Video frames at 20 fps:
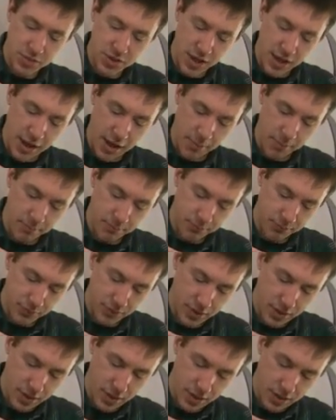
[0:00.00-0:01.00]
time.
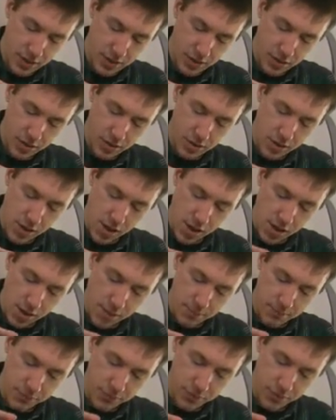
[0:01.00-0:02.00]

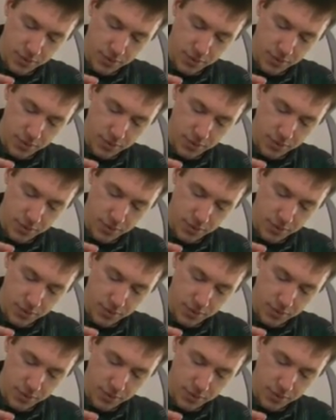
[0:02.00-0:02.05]
Many